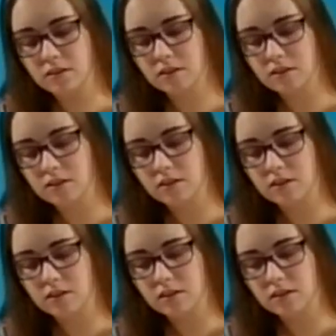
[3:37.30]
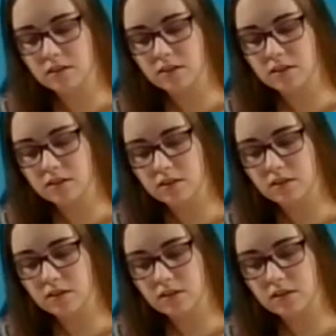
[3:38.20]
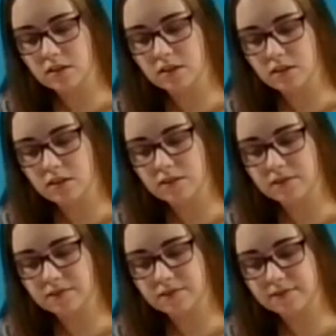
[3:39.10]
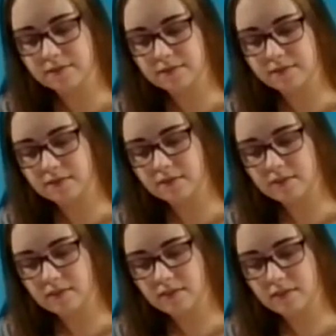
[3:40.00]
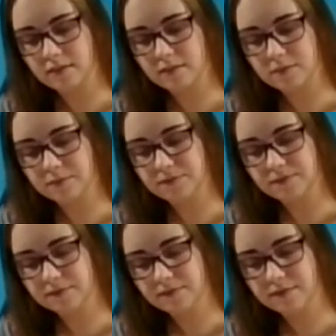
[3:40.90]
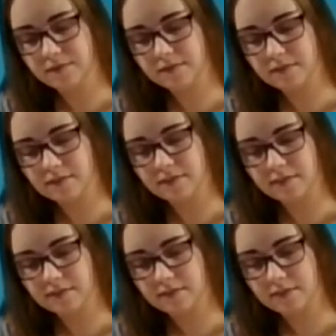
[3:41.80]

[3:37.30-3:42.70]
No one is speaking in this clip.